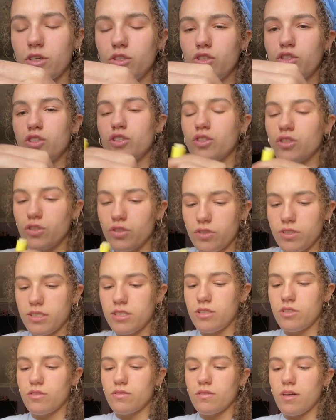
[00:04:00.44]
a sugary
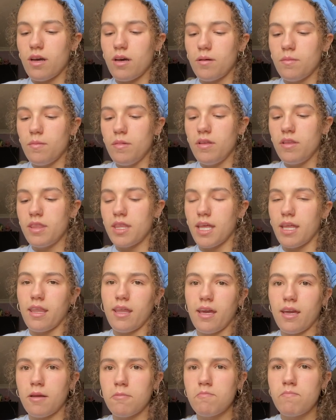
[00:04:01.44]
scrub that
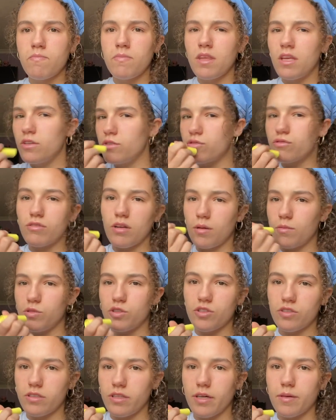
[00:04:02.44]
like scrubs
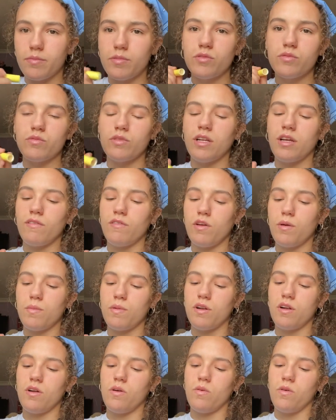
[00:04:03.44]
your lips whenever you
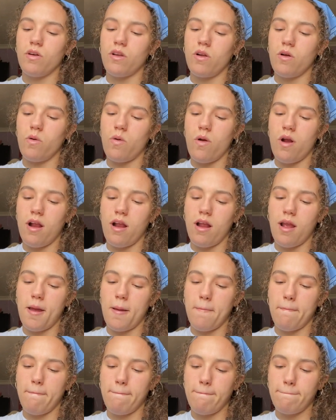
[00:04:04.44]
put it on or
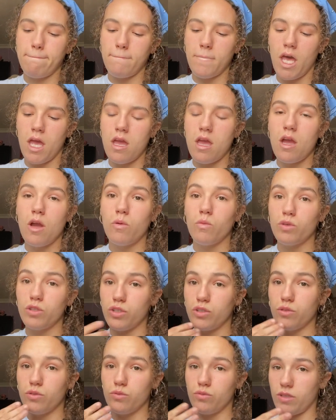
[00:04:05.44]
um, when
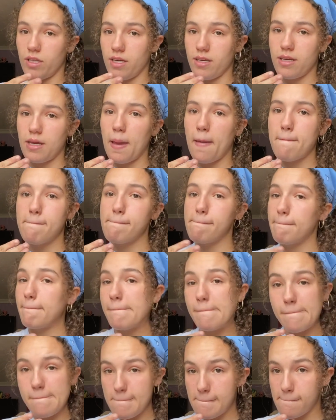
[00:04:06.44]
you like,
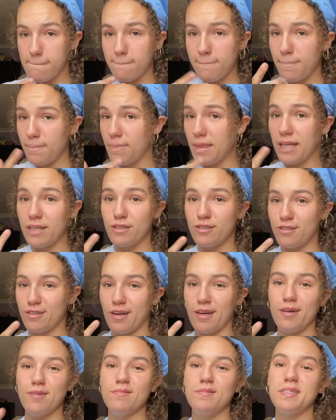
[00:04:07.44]
it
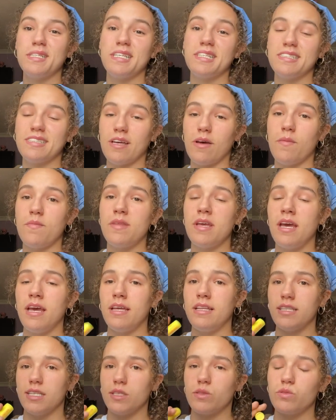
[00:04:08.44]
scrubs. So
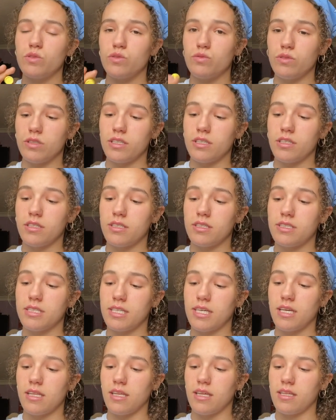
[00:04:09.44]
this one's really good to
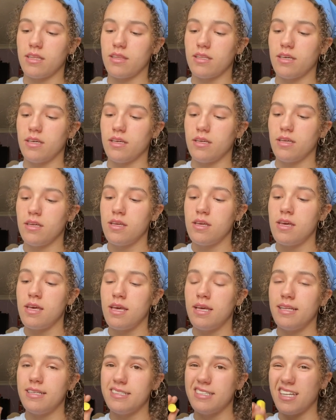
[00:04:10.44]
get like the
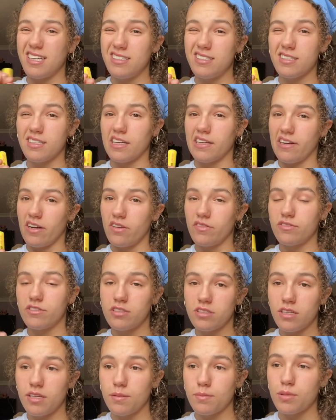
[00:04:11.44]
dead skin off
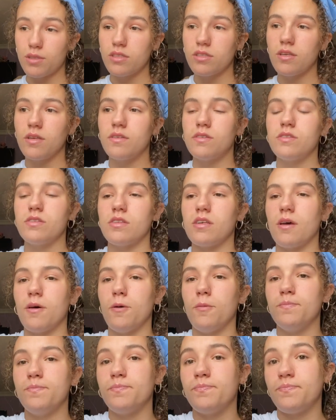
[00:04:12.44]
your lips. So